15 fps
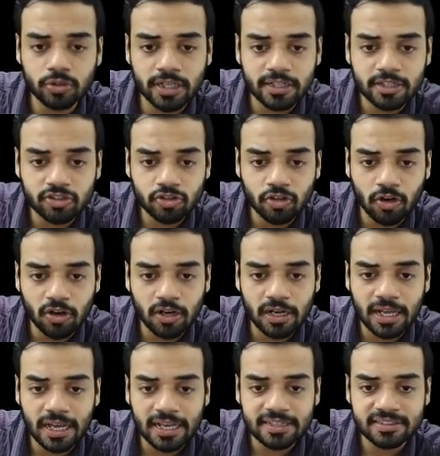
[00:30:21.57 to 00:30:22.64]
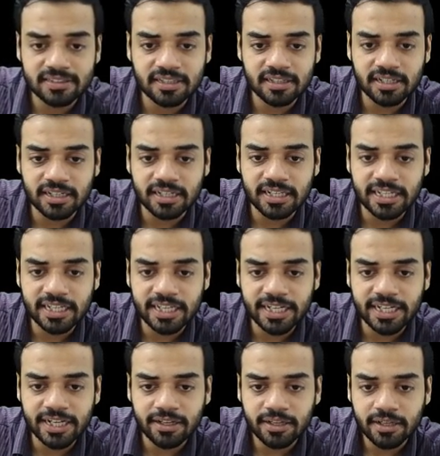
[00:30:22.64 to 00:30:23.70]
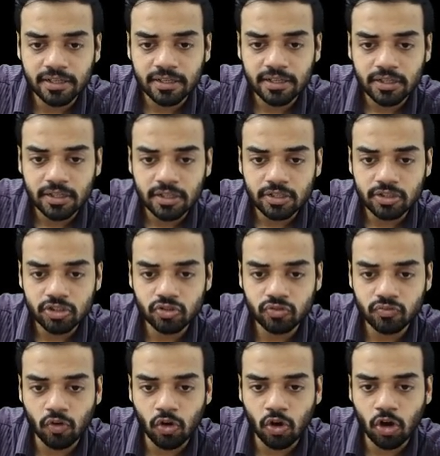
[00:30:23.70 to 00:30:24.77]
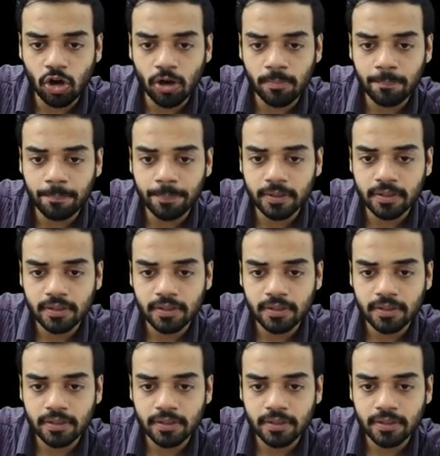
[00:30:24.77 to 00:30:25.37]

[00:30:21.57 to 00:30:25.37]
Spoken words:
that is called as the reed swamp